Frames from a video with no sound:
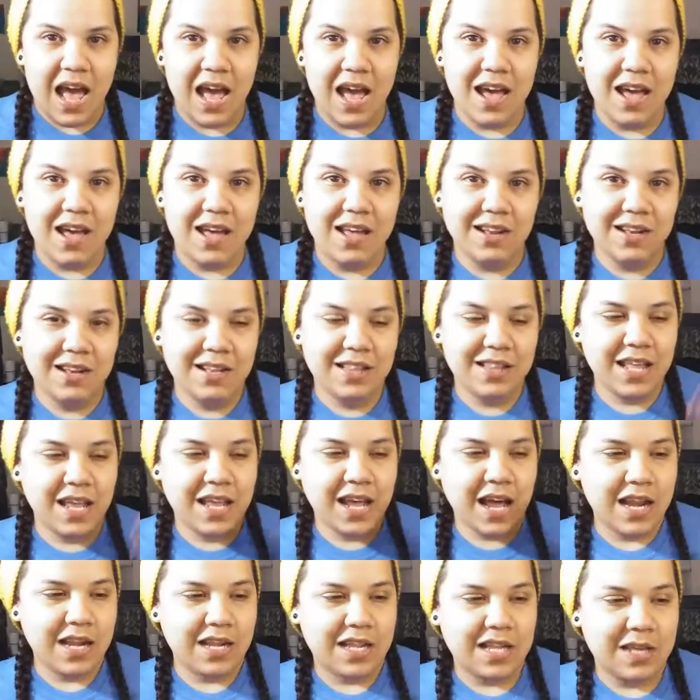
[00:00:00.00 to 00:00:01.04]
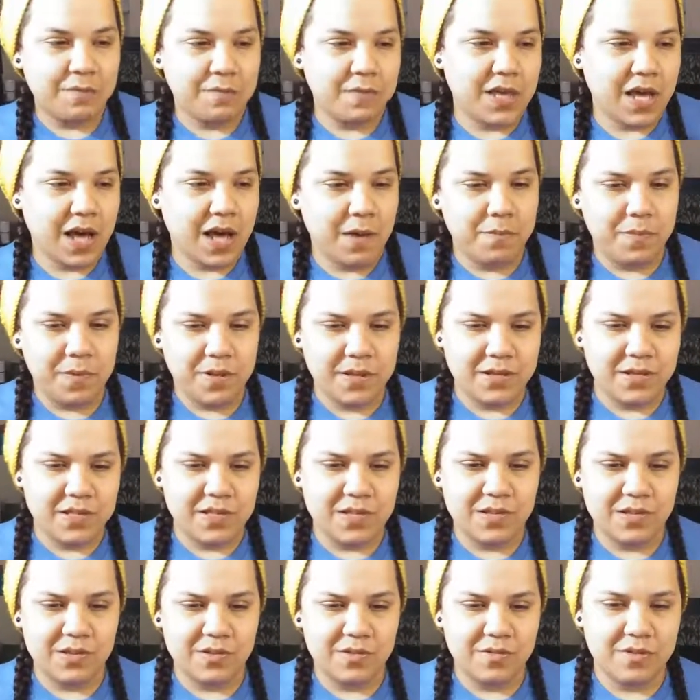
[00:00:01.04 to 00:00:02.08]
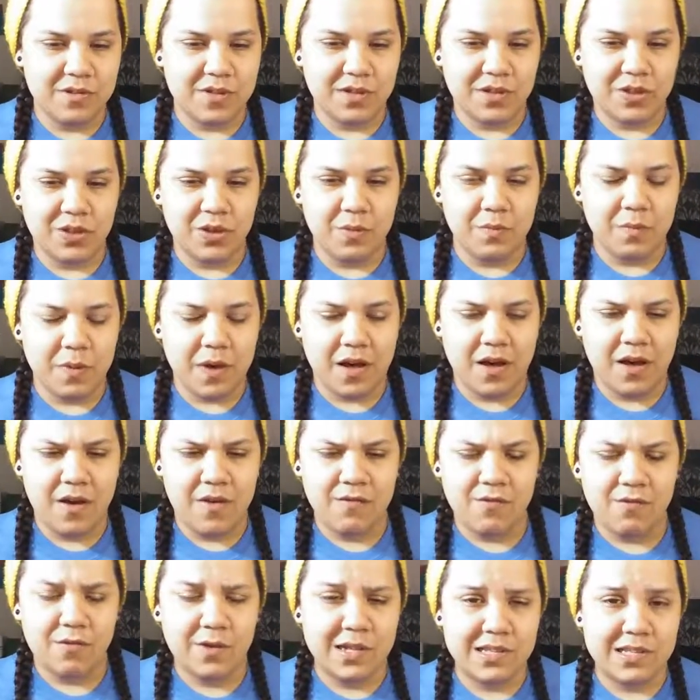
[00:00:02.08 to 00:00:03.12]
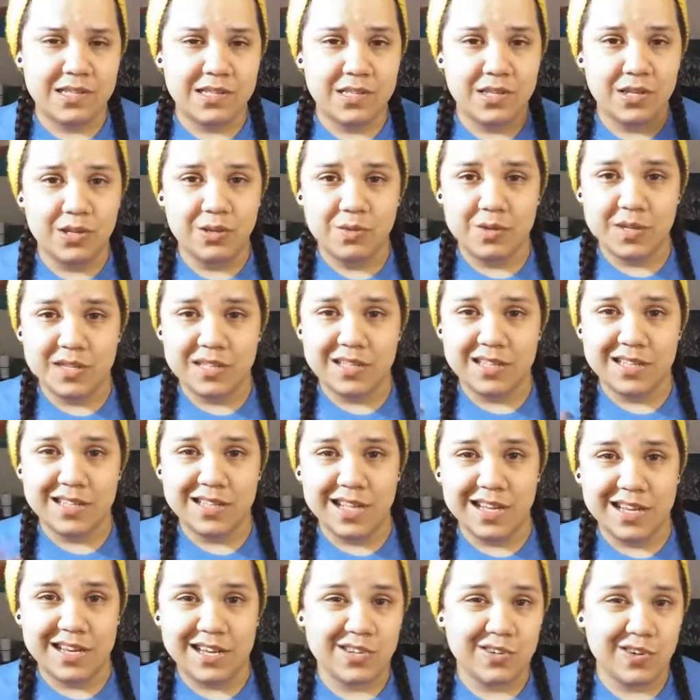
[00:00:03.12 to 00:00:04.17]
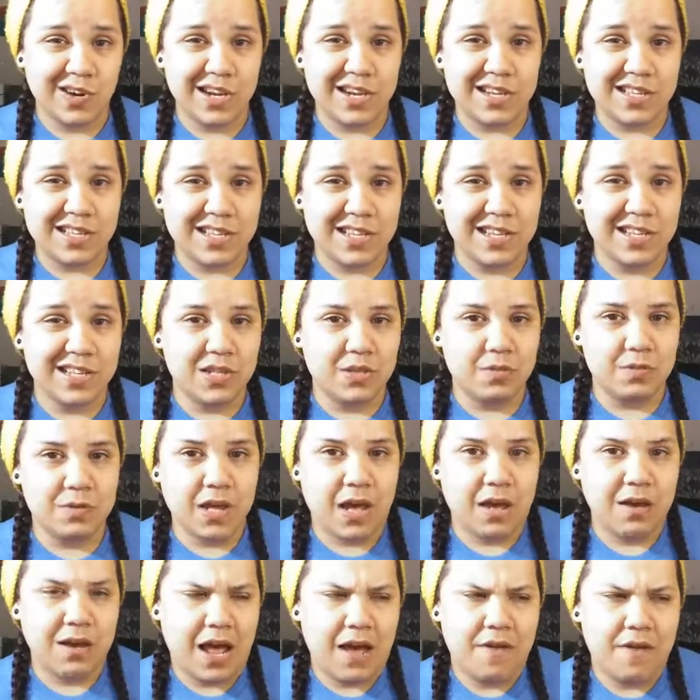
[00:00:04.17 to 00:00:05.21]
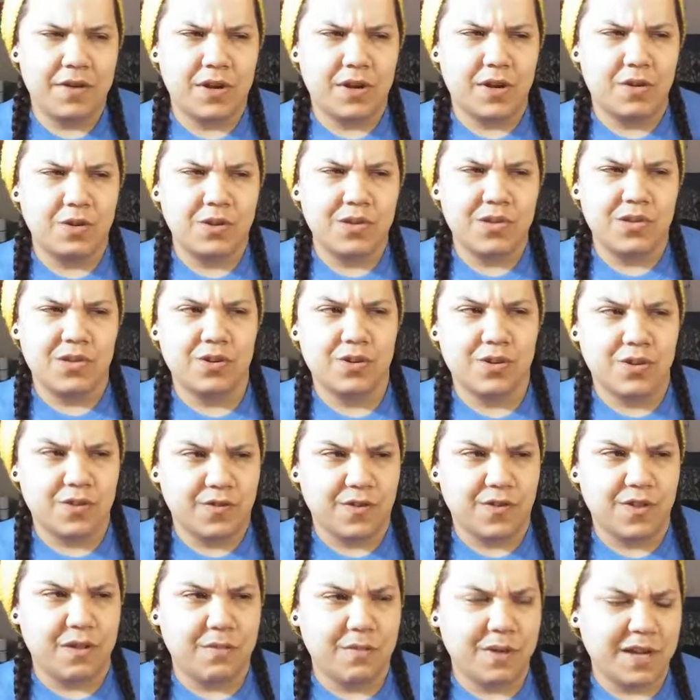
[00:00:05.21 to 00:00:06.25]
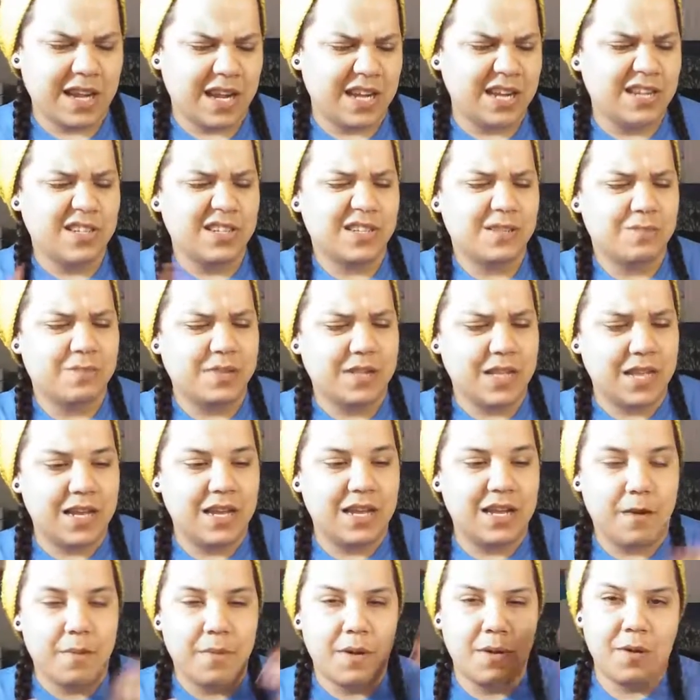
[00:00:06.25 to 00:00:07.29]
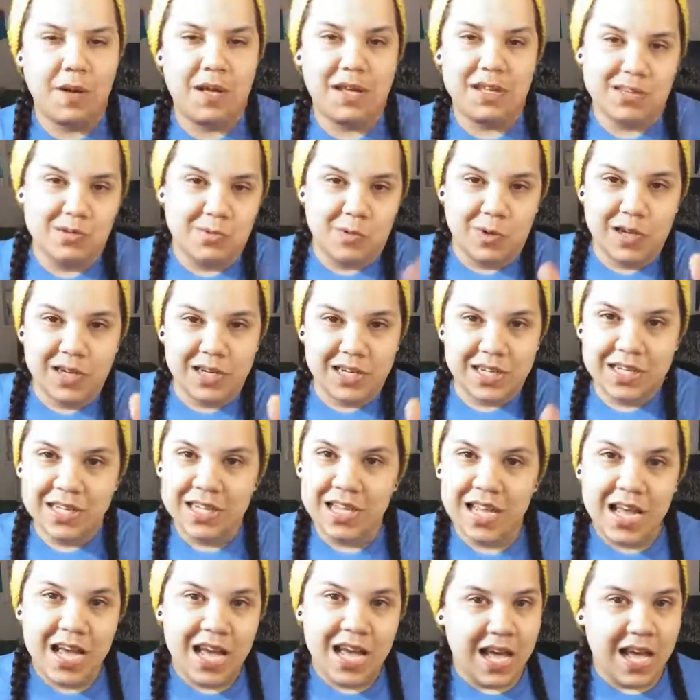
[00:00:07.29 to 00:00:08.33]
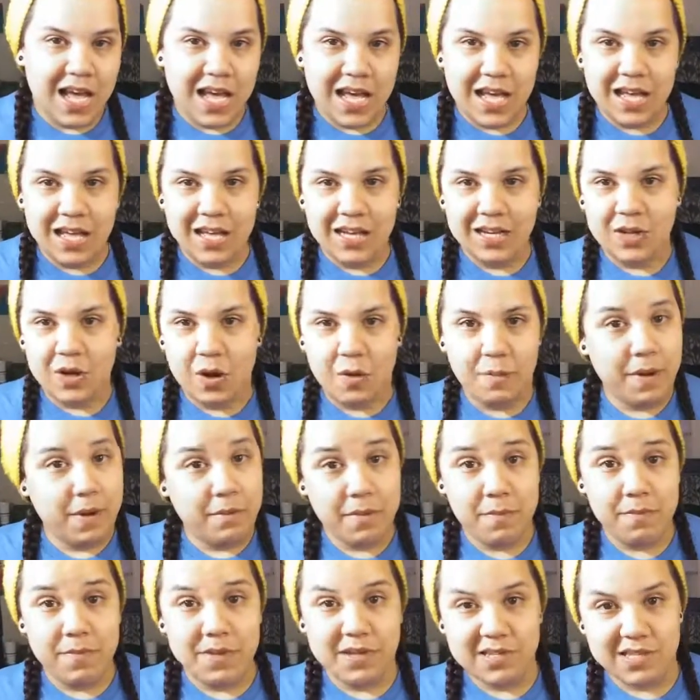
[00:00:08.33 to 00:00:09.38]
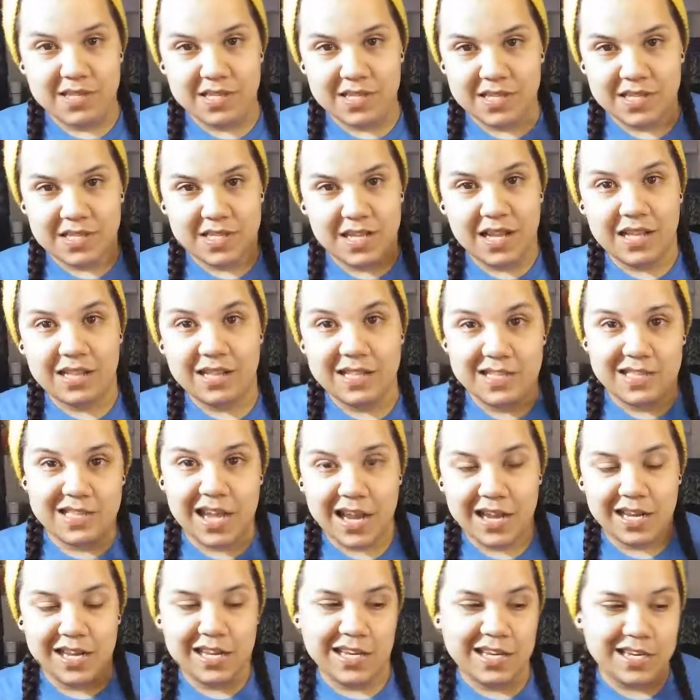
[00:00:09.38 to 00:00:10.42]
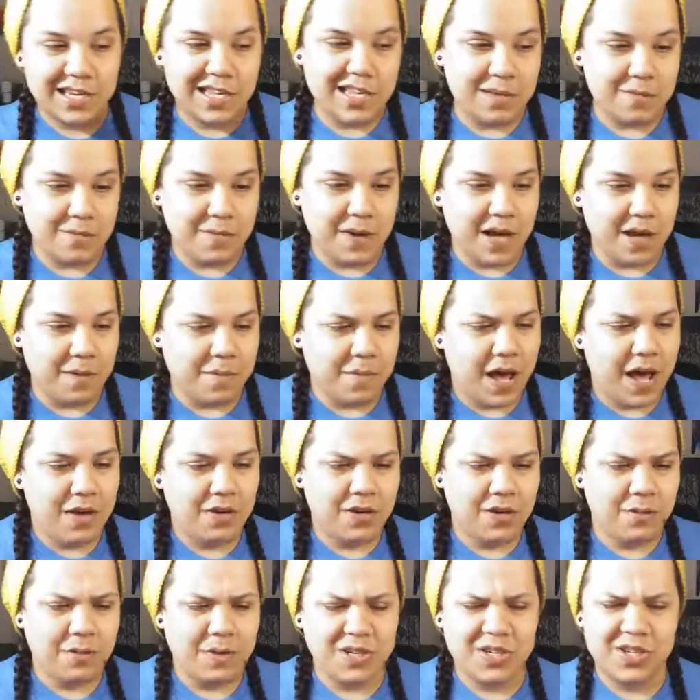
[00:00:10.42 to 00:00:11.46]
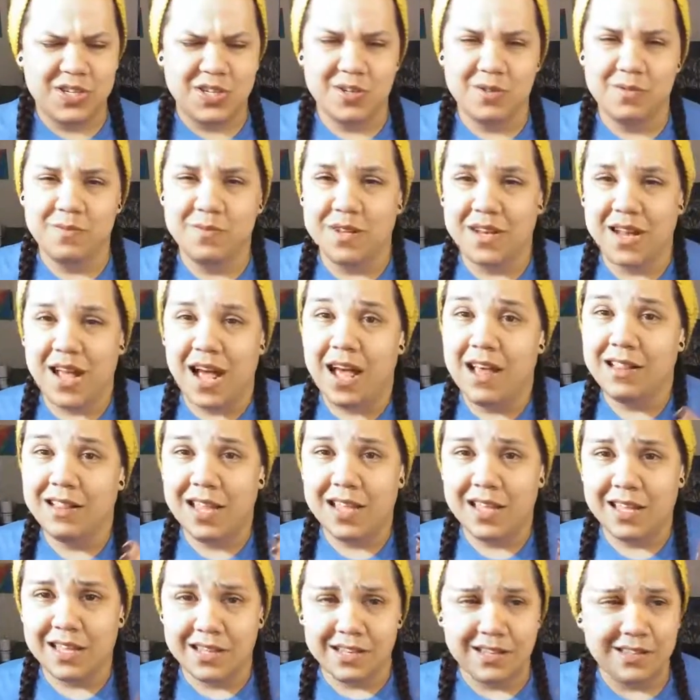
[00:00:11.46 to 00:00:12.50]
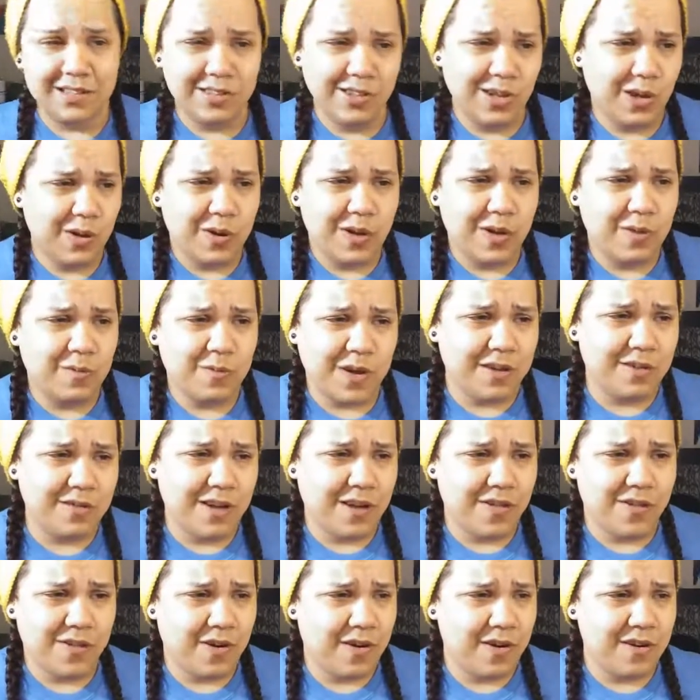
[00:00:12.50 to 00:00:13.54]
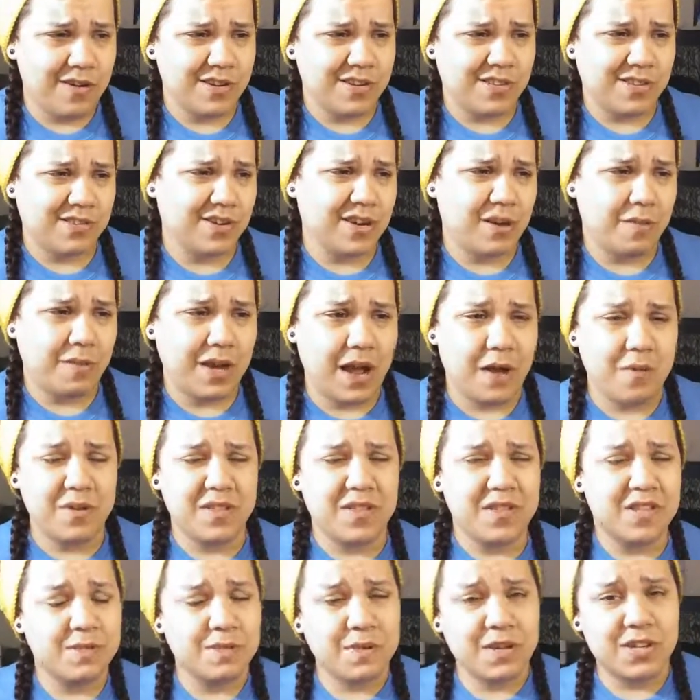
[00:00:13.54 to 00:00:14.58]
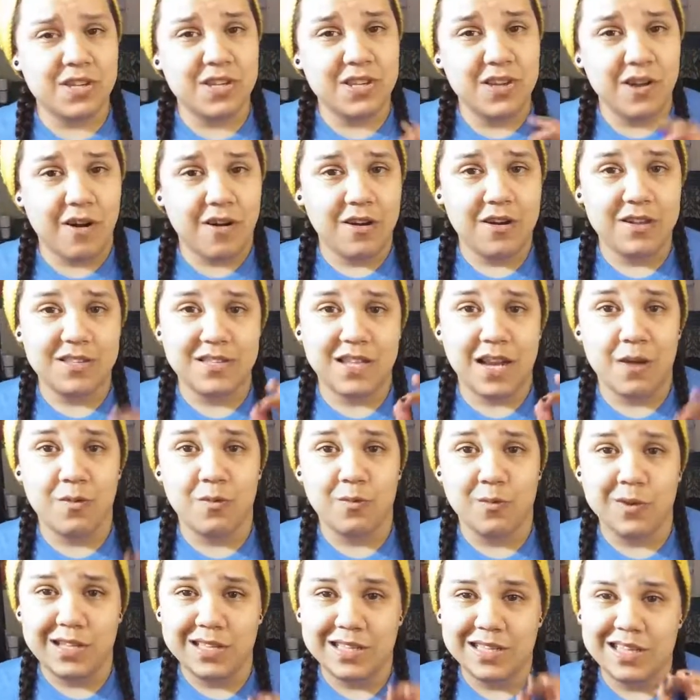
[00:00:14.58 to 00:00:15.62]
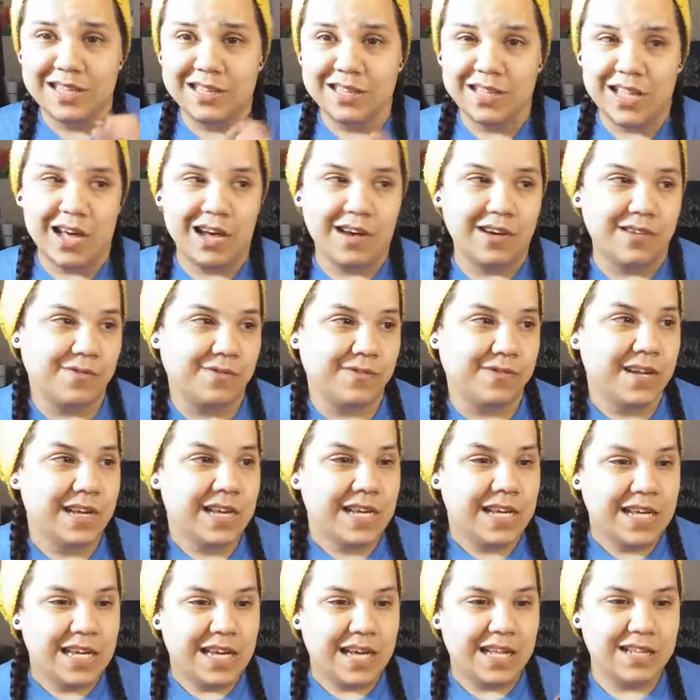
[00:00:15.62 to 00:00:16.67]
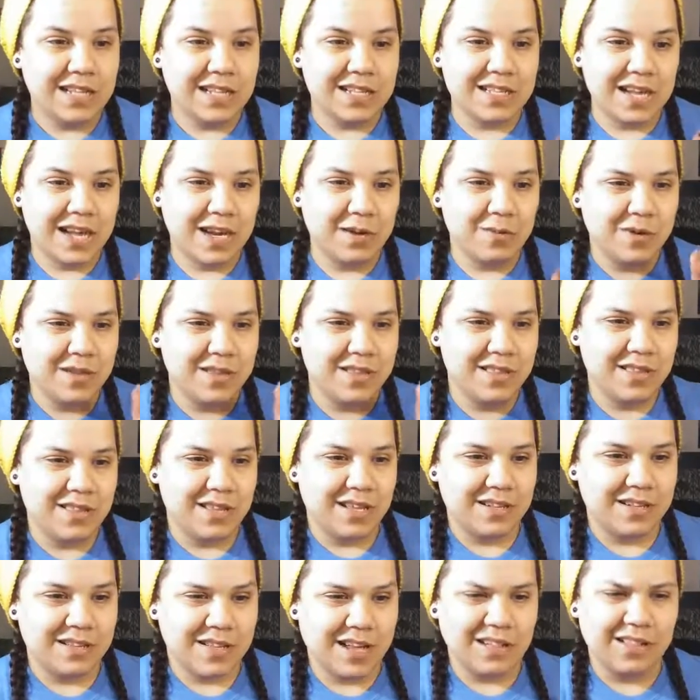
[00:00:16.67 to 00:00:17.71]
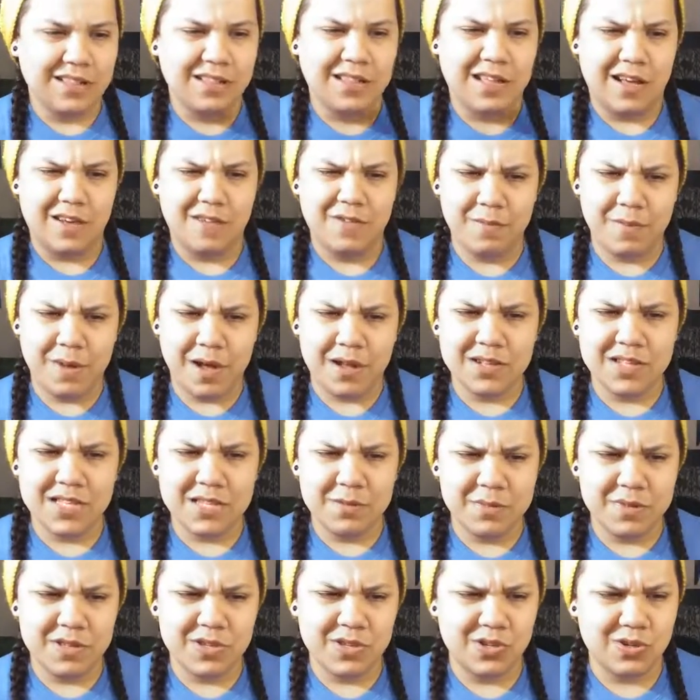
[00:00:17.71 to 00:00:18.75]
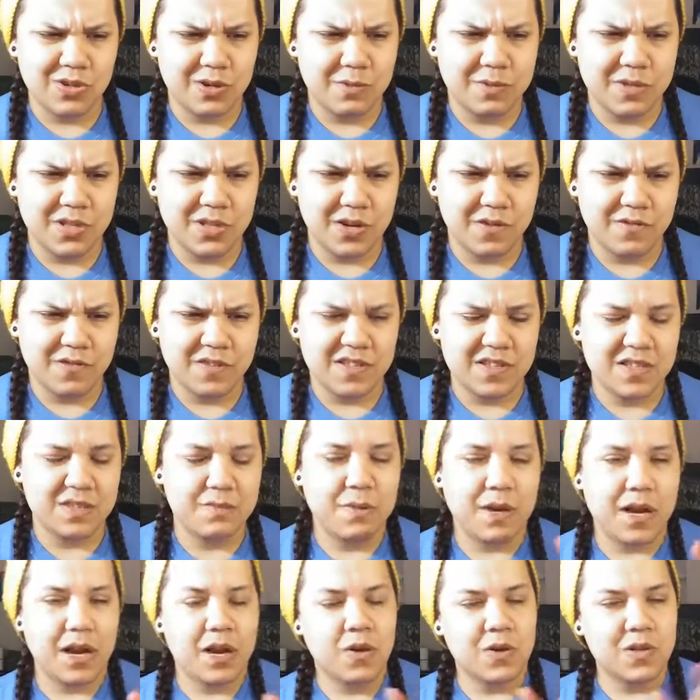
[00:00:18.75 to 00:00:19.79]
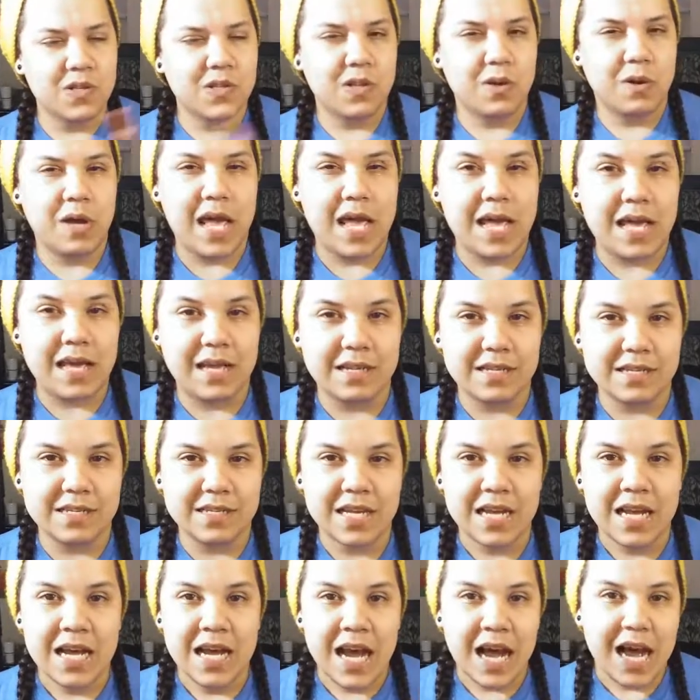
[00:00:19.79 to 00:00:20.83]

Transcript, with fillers: and they kind of keep me up into the loop of what's the newest and latest greatest hits without having to go and search for them. I kind of just play it on my way into work and go about my business, and I at least kind of can keep up. I don't know about you, but I like knowing what other artists are coming out with, especially artists that I really love. And that's kind of one of the things I love about some of the streaming services, but I also hate.